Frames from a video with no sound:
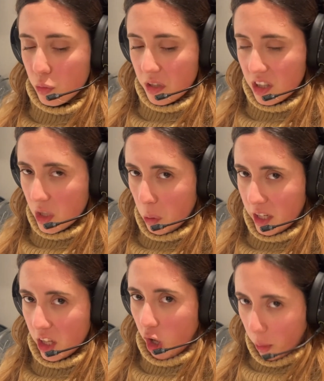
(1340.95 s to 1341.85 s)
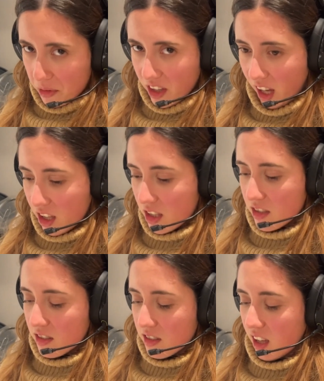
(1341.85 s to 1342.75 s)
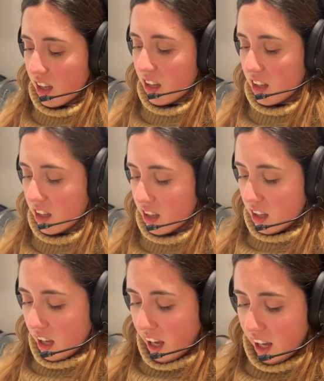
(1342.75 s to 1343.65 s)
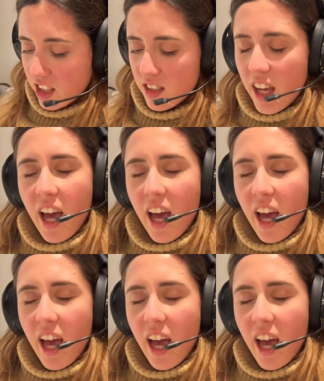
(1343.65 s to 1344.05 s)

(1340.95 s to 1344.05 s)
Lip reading: really know what a cob salad has.